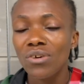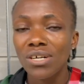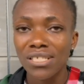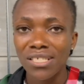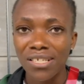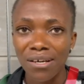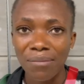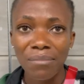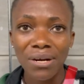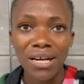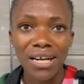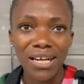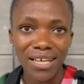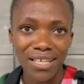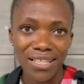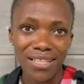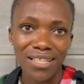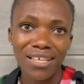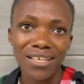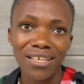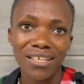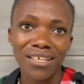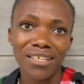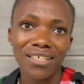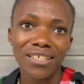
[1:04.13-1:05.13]
among
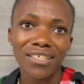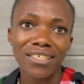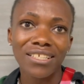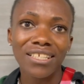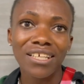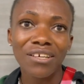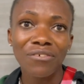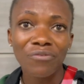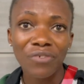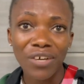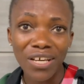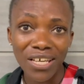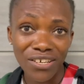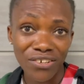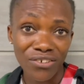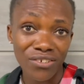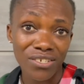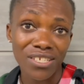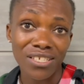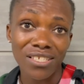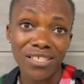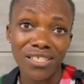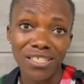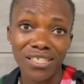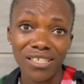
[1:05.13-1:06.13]
the
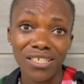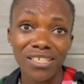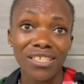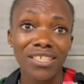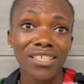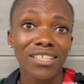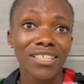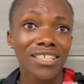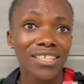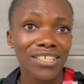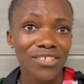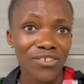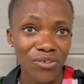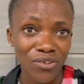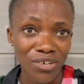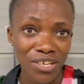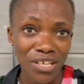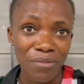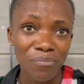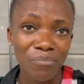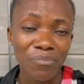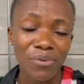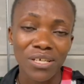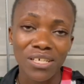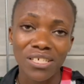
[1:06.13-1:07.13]
finalists in
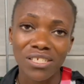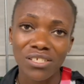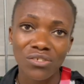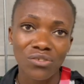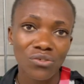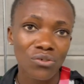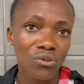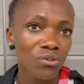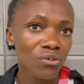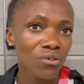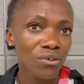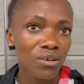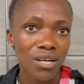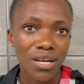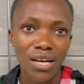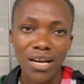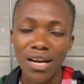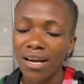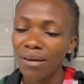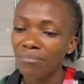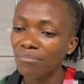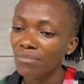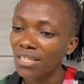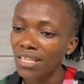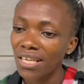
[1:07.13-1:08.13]
Olympics. So
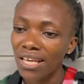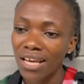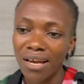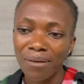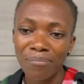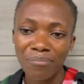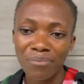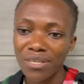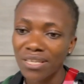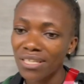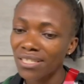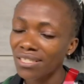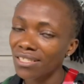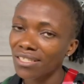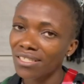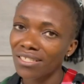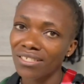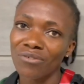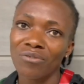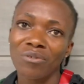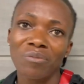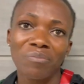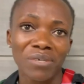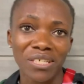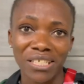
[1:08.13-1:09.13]
I'm the happiest
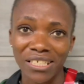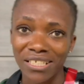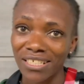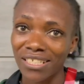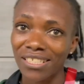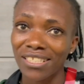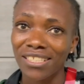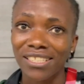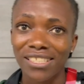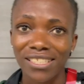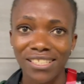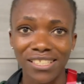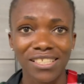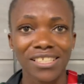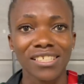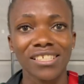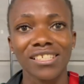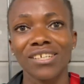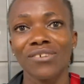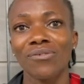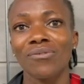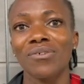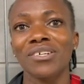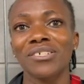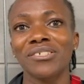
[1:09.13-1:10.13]
woman in the
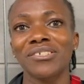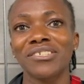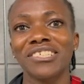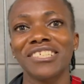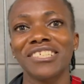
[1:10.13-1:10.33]
world.